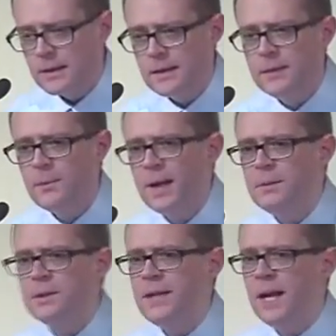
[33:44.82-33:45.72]
And the
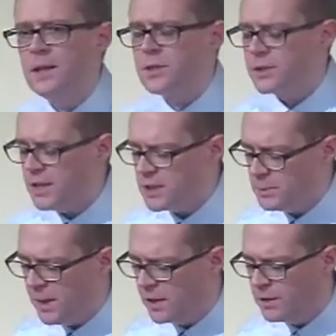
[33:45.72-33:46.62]
Bible tells us he
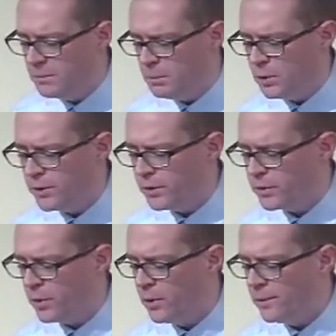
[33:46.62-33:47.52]
speared them both
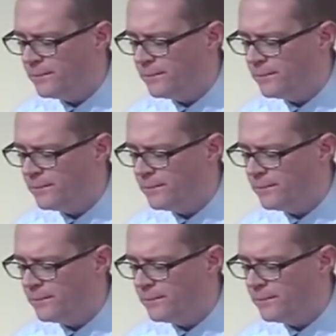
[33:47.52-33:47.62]
through.